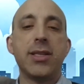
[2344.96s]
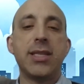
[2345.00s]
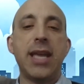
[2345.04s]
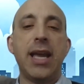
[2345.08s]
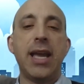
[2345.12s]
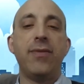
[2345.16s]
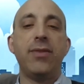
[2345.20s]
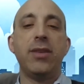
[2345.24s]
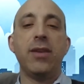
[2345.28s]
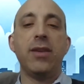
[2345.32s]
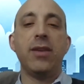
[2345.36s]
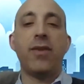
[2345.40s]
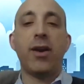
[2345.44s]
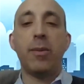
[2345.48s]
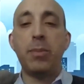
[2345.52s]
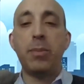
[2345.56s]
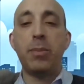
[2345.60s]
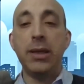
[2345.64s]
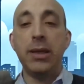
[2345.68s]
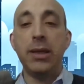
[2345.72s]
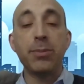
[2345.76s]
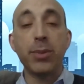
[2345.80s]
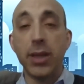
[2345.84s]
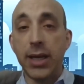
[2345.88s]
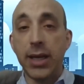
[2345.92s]
safety of our
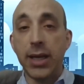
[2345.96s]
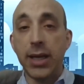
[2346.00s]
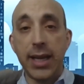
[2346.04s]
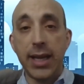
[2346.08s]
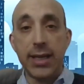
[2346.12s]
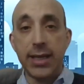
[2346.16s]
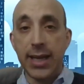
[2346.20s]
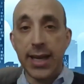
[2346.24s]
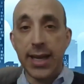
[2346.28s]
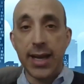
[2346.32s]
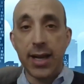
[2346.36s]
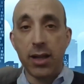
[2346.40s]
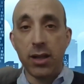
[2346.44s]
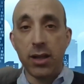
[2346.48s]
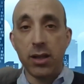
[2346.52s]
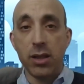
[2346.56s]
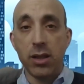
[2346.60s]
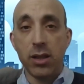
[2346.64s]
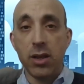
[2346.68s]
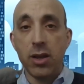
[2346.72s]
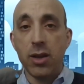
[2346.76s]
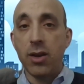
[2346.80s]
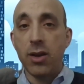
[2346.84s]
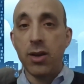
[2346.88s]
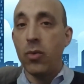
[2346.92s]
people at ADL,
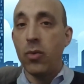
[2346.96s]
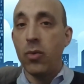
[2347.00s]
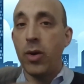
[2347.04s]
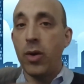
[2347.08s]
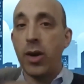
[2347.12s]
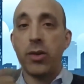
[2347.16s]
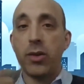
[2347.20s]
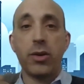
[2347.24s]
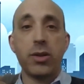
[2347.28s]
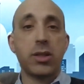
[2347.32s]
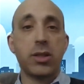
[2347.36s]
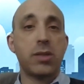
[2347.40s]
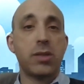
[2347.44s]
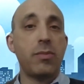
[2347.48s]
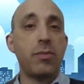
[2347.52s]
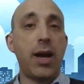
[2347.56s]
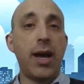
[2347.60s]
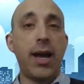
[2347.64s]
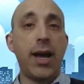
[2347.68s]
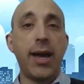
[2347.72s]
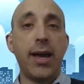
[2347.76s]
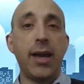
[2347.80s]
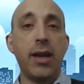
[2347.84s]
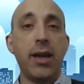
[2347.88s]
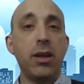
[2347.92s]
whether it's
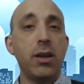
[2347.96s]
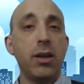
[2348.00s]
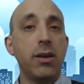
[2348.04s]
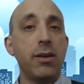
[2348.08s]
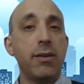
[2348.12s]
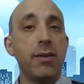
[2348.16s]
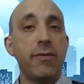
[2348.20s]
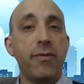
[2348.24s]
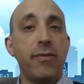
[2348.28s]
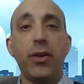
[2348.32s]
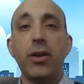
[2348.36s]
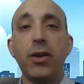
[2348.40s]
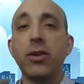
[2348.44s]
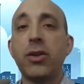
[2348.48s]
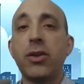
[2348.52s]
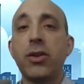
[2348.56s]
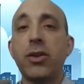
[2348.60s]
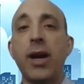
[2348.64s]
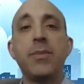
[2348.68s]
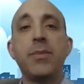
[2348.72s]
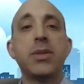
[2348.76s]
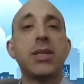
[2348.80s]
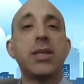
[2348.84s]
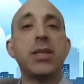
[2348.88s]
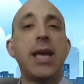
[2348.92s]
my
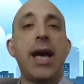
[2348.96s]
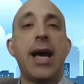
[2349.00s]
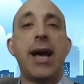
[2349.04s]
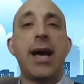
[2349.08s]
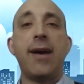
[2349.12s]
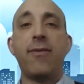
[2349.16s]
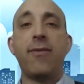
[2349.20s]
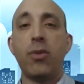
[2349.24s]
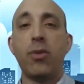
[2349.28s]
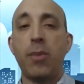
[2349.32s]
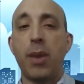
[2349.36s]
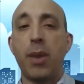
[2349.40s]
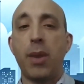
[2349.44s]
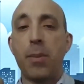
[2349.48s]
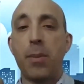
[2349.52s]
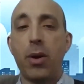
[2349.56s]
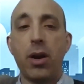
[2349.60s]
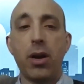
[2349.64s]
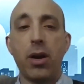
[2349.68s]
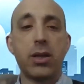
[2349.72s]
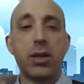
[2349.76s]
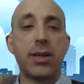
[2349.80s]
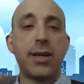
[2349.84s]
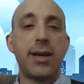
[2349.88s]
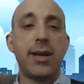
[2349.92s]
full-time staff or my
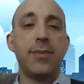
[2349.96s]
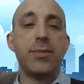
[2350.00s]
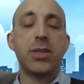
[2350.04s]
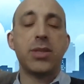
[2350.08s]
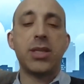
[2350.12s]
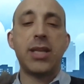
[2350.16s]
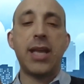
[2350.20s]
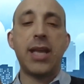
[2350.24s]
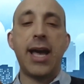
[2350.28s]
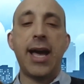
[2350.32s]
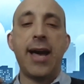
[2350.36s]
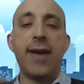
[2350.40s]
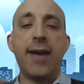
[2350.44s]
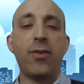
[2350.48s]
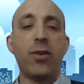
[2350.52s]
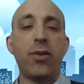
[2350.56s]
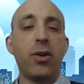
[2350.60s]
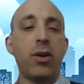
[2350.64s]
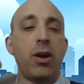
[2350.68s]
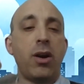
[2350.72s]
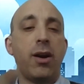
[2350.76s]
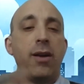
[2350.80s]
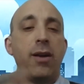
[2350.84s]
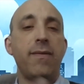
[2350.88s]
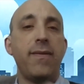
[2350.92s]
part-time staff
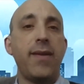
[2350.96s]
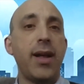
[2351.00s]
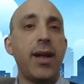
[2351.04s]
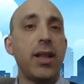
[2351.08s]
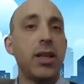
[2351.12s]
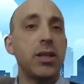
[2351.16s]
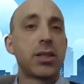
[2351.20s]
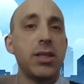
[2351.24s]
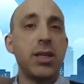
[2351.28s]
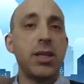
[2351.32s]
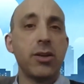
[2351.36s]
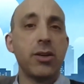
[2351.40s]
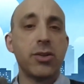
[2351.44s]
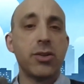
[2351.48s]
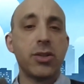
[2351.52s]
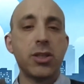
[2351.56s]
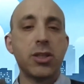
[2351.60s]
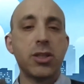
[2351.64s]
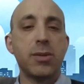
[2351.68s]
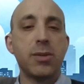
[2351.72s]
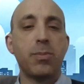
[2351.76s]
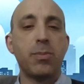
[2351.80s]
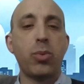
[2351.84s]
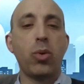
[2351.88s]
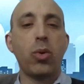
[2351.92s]
or our volunteers and
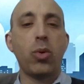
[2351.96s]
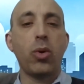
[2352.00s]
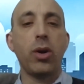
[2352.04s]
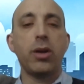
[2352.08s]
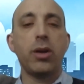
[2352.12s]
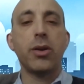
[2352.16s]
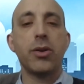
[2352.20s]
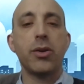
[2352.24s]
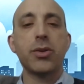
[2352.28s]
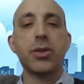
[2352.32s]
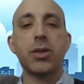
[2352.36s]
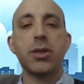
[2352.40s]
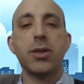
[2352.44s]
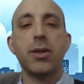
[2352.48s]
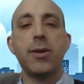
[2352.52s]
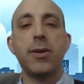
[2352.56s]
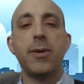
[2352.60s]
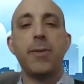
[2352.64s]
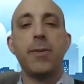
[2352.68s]
supporters,